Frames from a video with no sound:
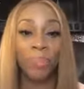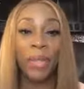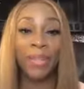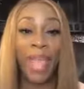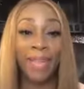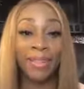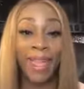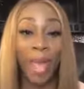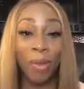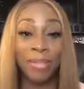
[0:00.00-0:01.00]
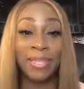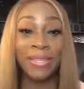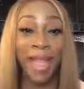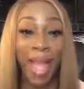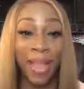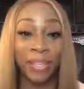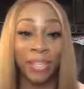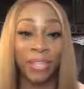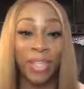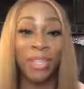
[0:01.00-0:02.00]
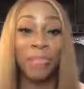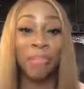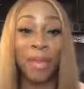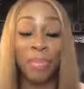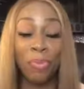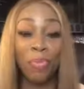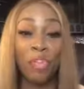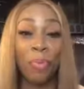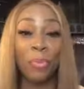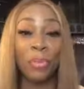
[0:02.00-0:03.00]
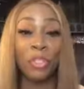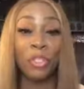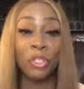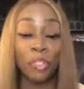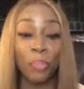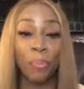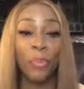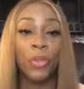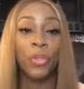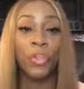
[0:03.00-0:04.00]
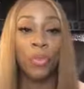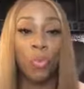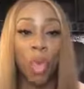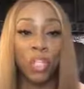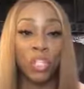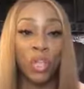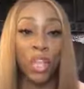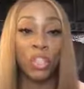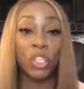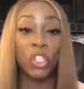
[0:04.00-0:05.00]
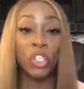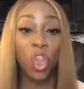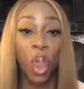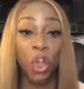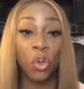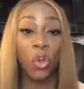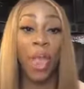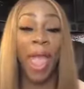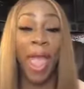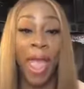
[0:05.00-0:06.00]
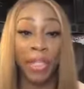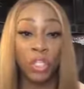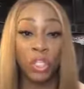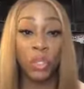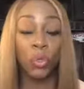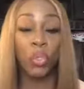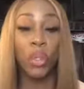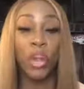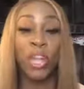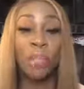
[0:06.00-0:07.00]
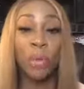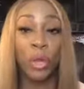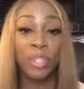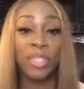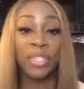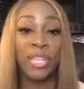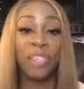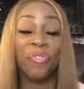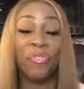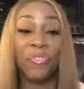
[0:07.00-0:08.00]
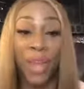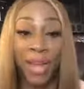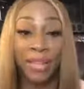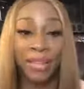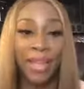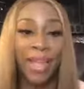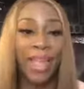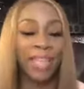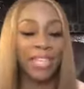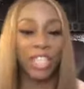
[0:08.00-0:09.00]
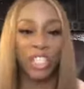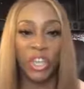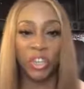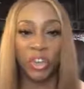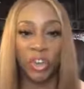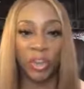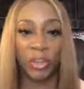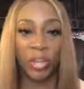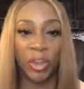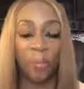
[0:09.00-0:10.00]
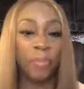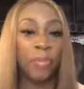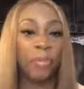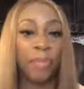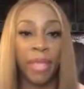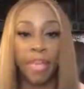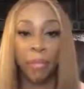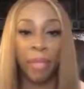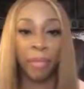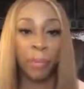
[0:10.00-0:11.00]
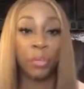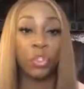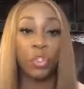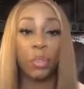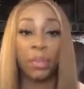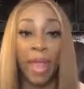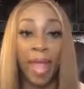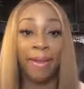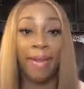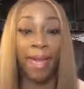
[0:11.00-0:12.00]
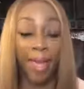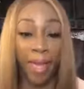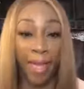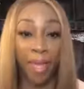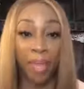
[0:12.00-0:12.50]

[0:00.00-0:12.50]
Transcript: that $1,000, money move number 2, you want to either start or add to your emergency fund. As I shared earlier, many people do not have